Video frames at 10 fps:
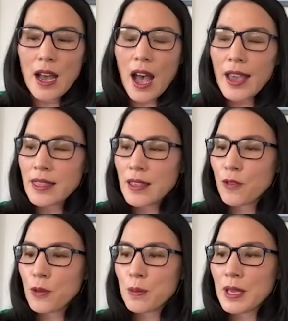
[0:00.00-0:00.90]
I think
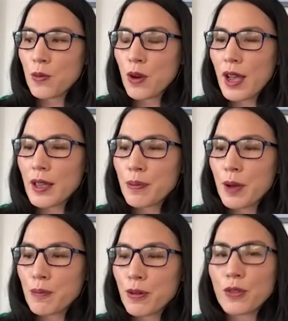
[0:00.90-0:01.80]
for me, where I
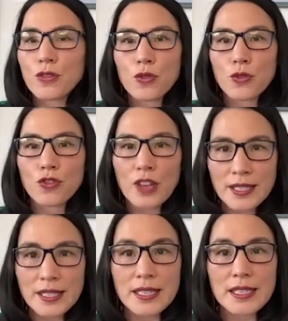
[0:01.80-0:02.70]
approached
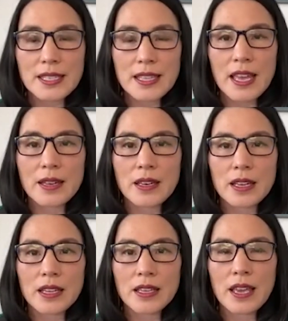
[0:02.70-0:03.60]
justice, then
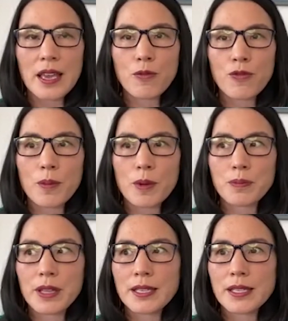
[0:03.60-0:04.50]
it came from a
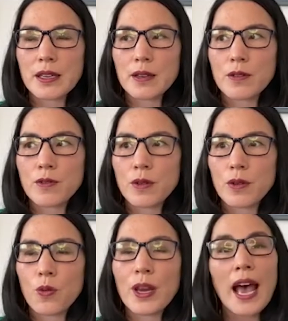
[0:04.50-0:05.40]
place of
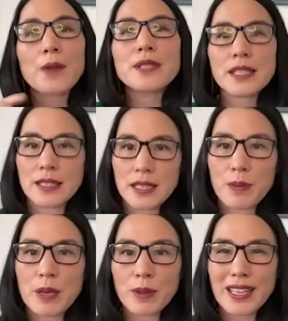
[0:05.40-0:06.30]
when I was in
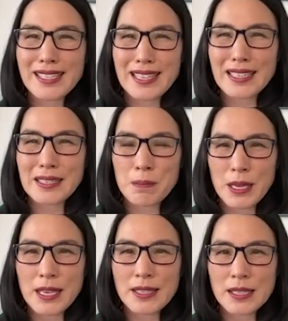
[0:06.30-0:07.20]
need, people extended
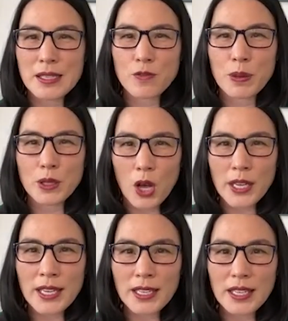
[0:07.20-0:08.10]
me a sense of
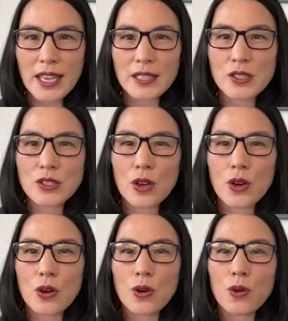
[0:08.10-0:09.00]
belonging. And
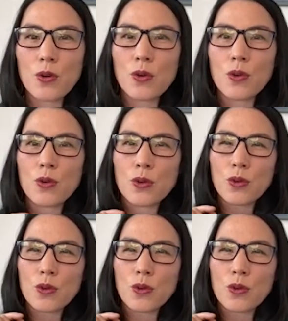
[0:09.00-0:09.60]
so